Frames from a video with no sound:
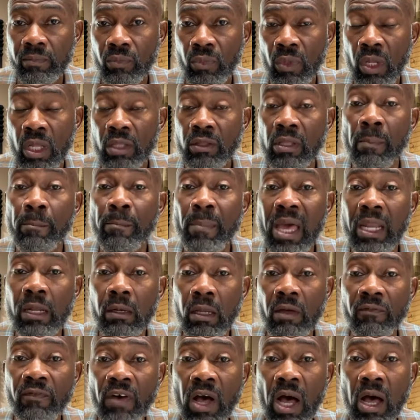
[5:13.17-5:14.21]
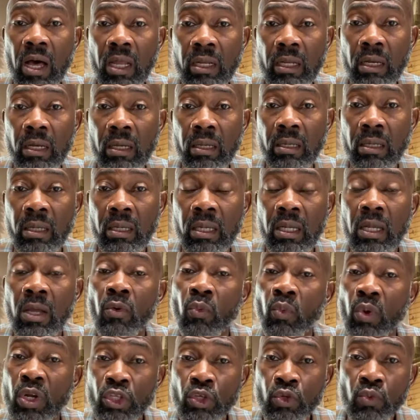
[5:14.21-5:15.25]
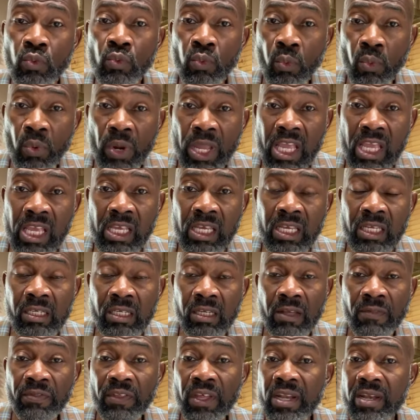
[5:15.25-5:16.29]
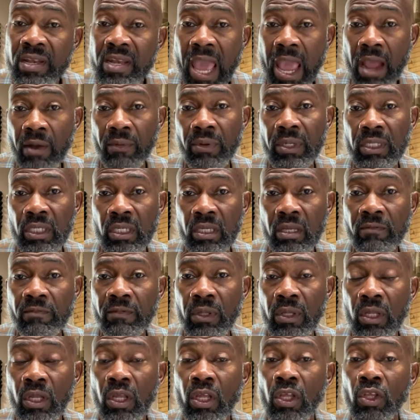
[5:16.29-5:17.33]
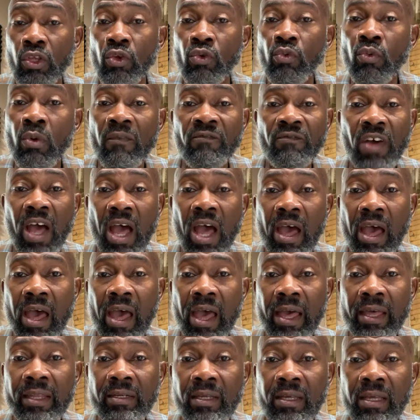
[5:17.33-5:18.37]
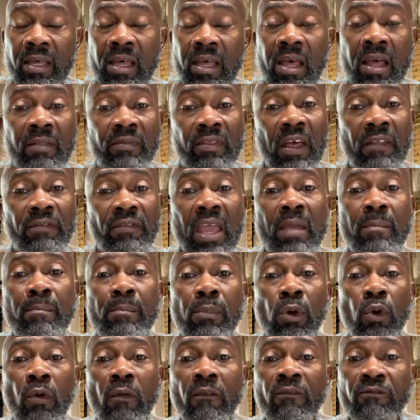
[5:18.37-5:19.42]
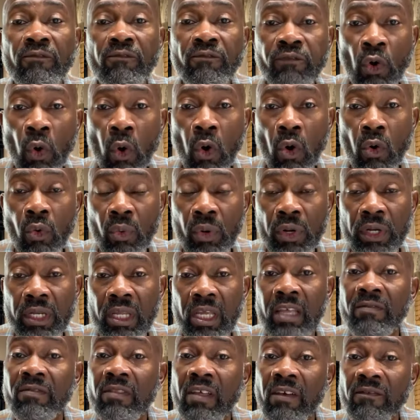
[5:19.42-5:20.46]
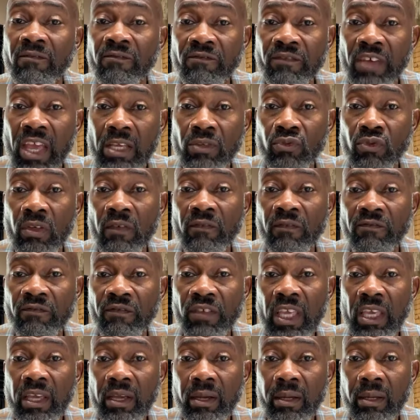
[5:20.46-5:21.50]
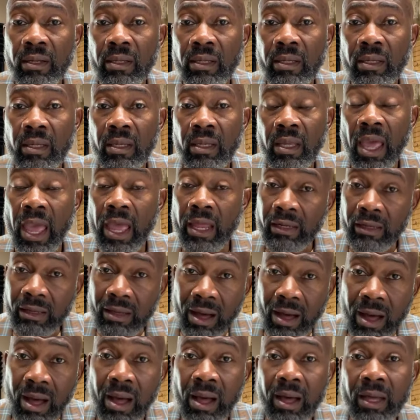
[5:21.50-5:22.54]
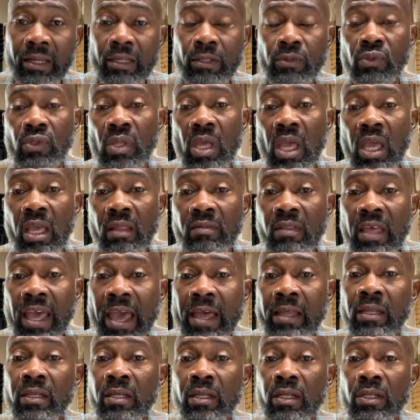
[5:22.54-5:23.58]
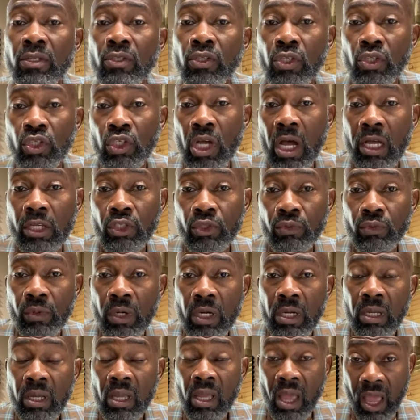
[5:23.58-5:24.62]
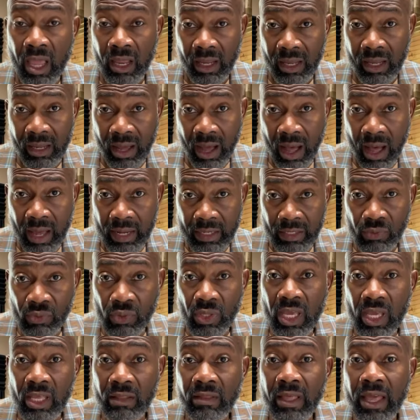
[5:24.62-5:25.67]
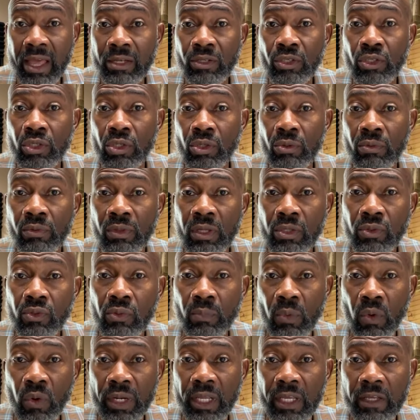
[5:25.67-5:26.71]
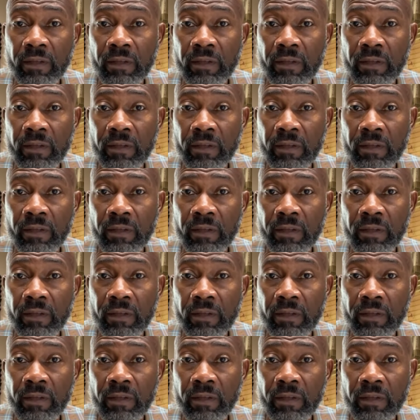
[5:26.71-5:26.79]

the Medal of Honor, when you read the narrative, you will find that they move forward in the face of fear. And God is saying that to Joshua, and God is saying that to you this morning.